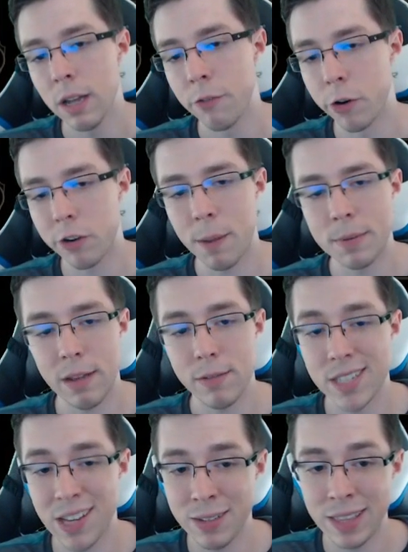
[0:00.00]
4-drop
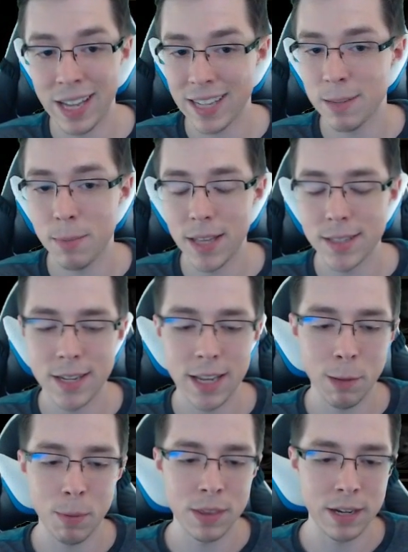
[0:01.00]
7/7, that's a beat
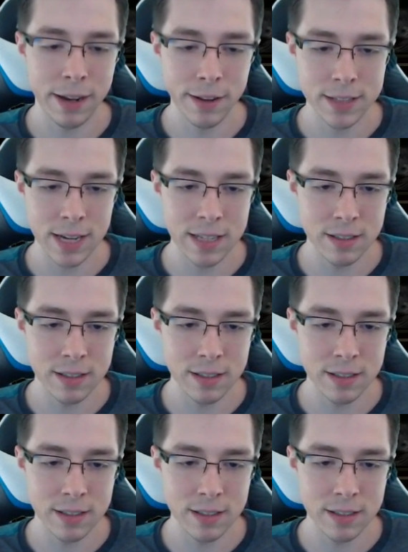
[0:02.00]
stick, but the downsides